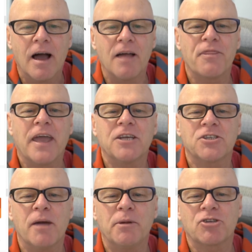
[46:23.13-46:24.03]
Uh, thank
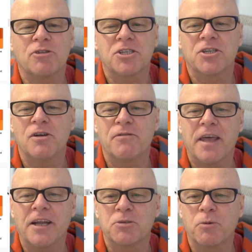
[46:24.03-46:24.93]
you so much, Chris, too,
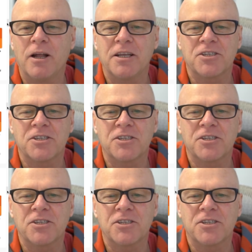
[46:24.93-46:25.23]
for that as well.